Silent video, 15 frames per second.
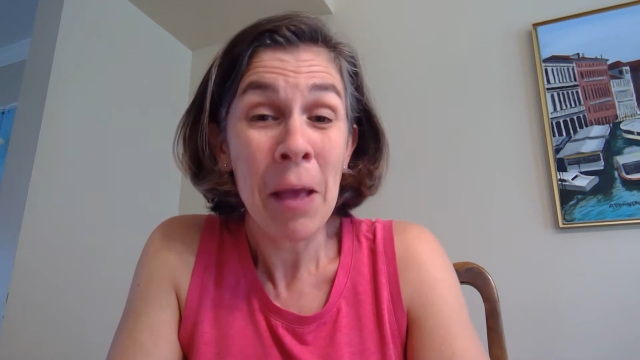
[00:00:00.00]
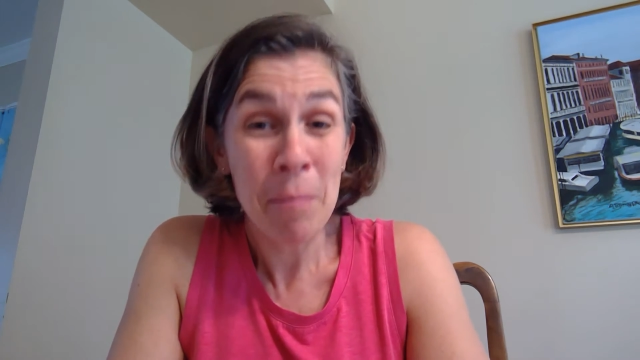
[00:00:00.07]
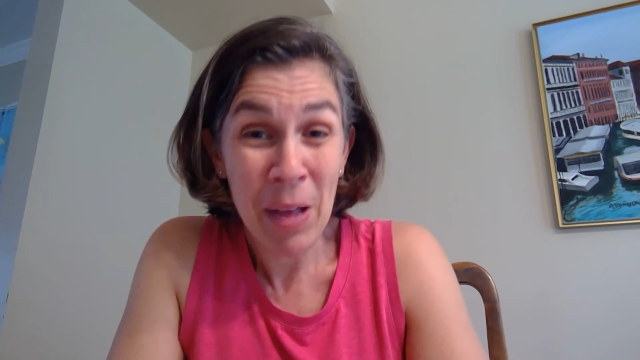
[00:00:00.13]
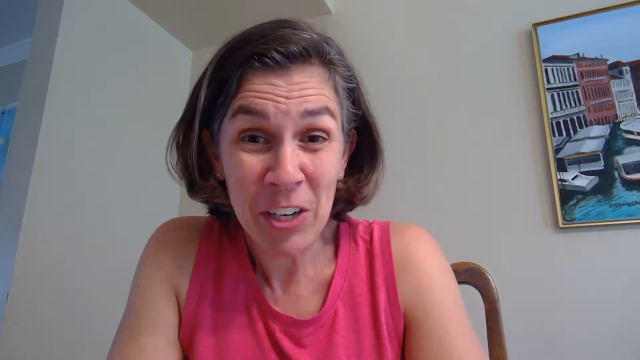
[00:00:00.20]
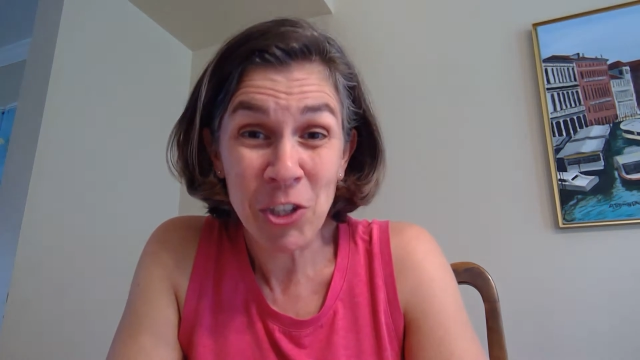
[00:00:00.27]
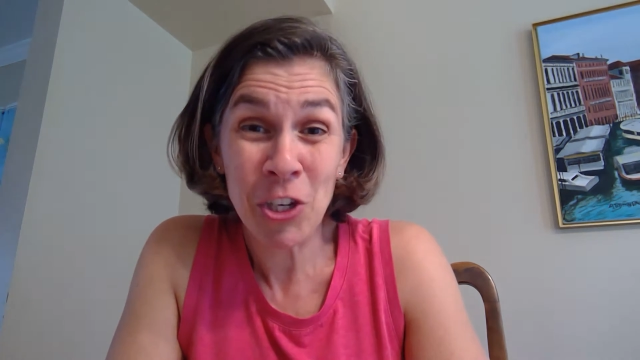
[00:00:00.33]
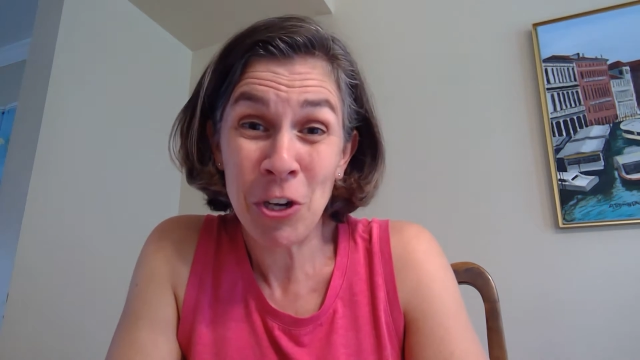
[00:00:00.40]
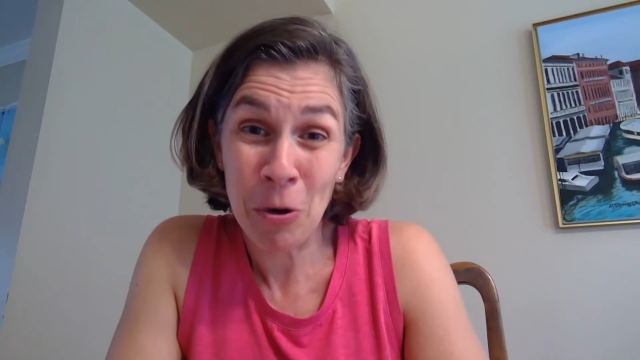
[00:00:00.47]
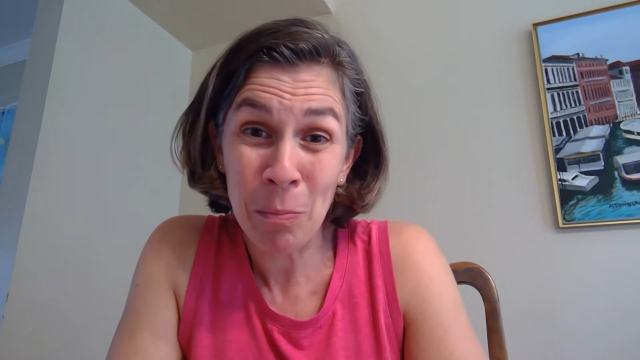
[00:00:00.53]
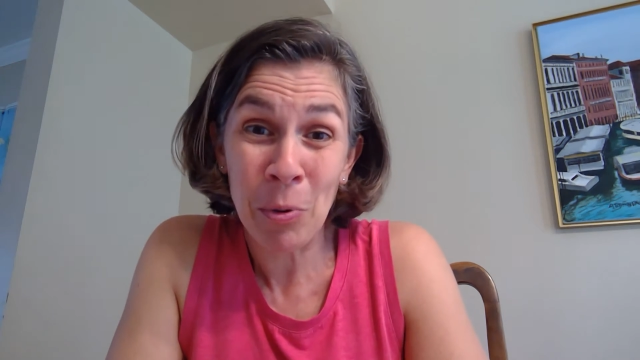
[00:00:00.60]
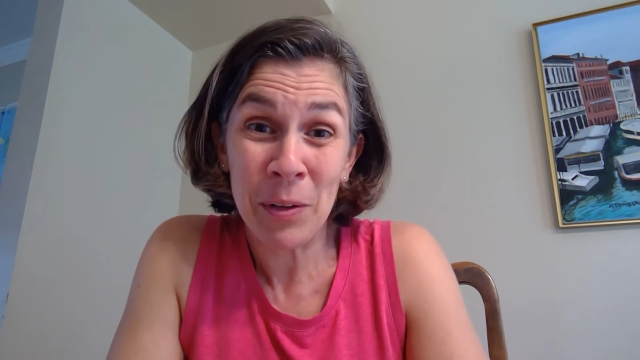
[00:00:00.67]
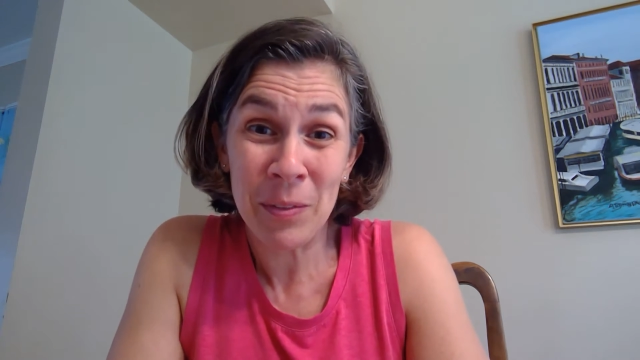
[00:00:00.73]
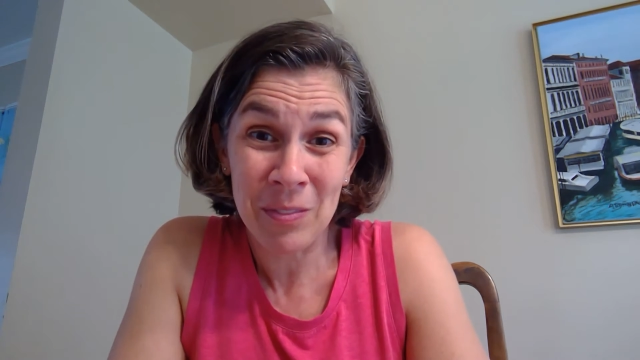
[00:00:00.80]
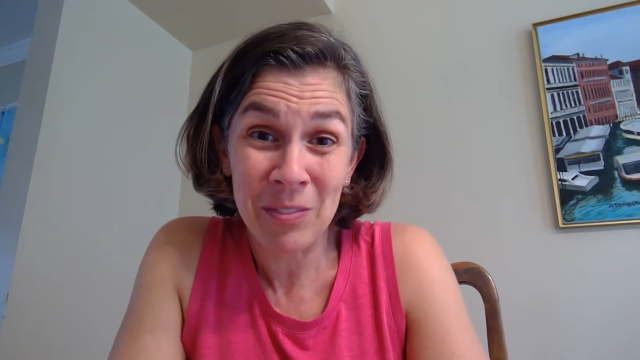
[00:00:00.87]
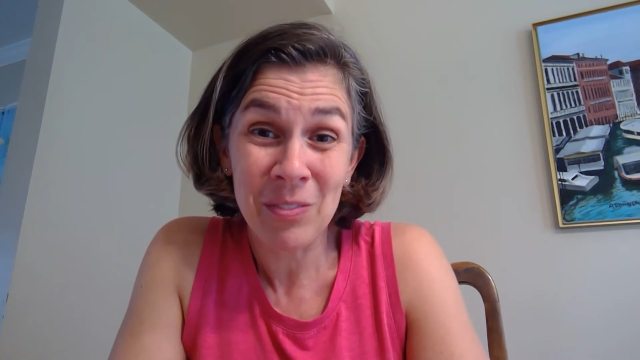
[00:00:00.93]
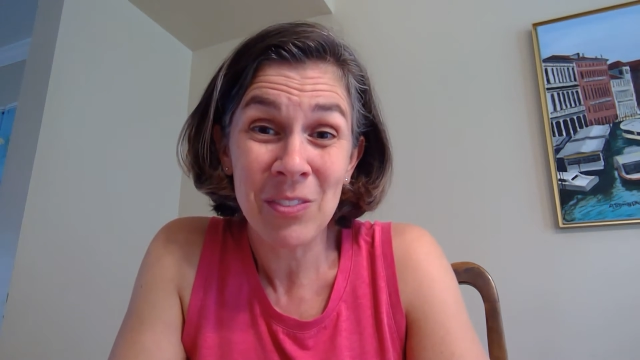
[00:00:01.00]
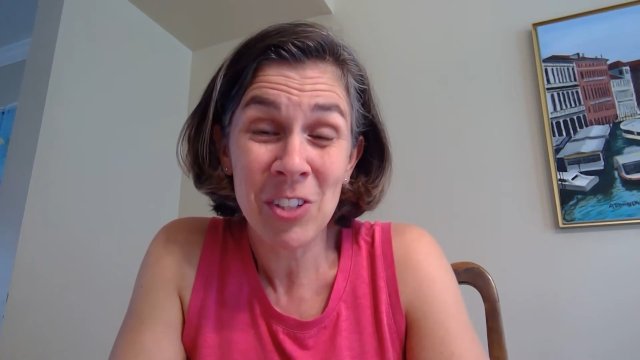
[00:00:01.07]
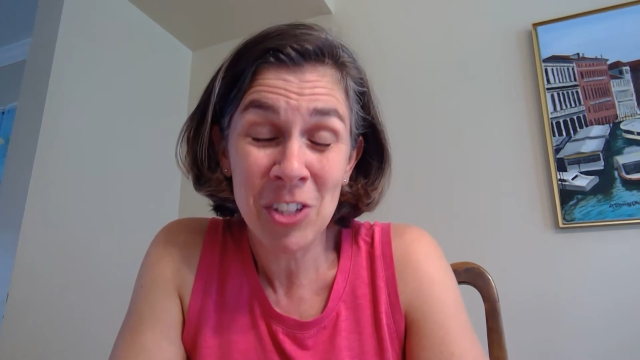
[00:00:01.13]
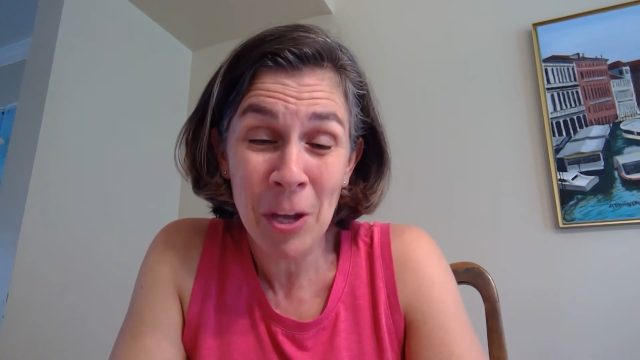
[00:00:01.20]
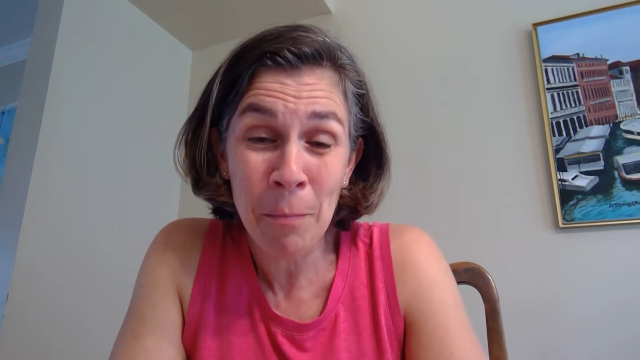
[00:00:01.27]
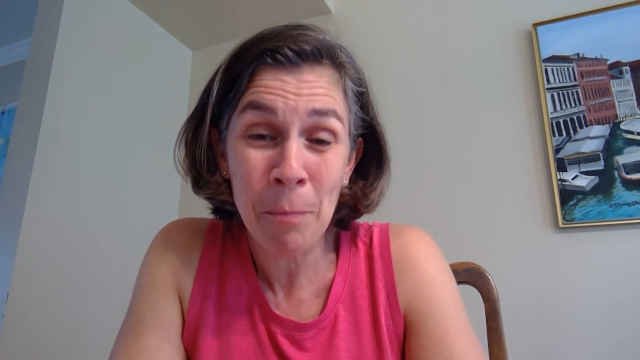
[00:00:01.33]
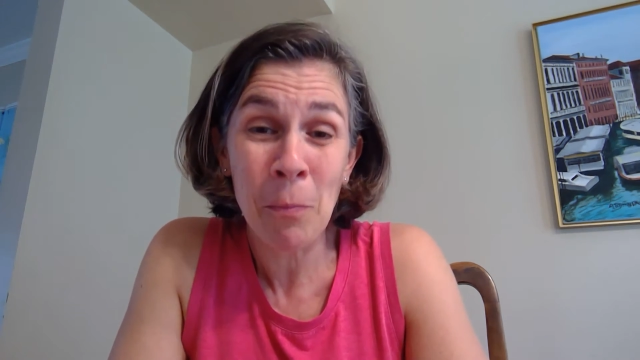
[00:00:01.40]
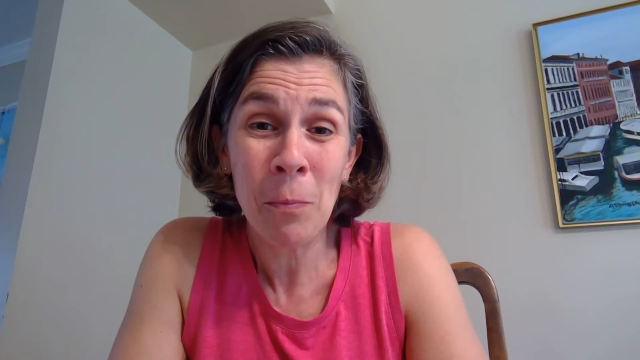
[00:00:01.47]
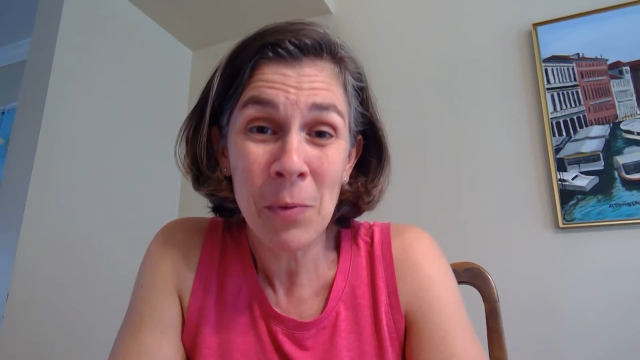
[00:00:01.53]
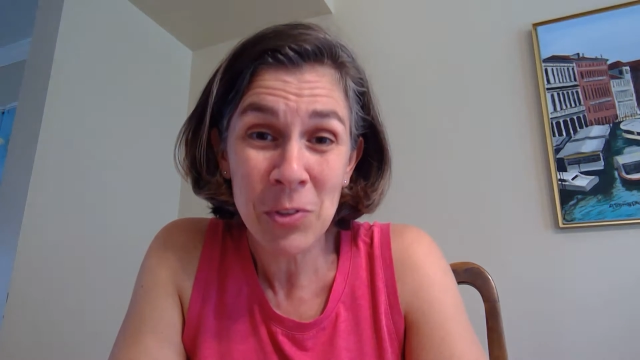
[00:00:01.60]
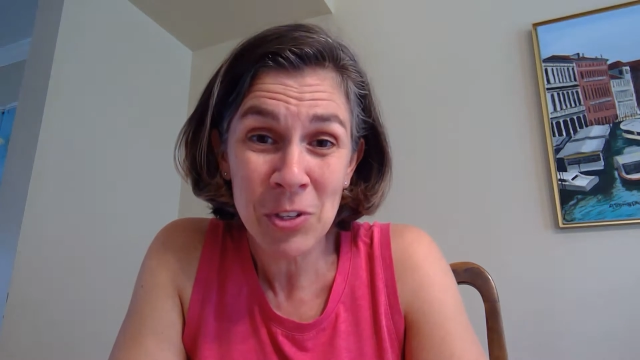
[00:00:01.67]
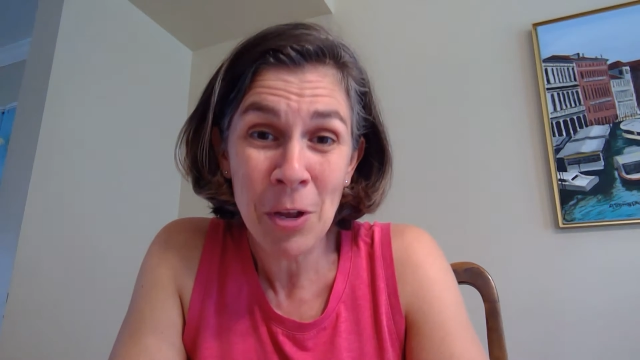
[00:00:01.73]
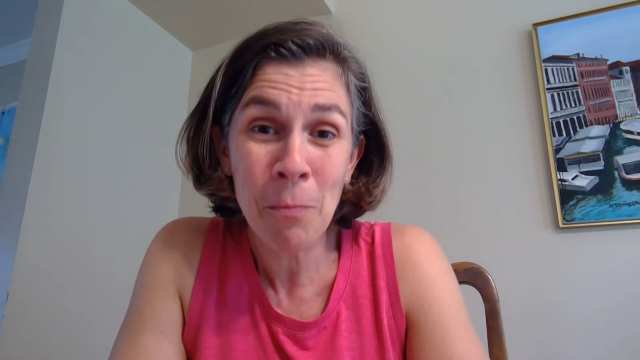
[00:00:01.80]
bet you you're putting some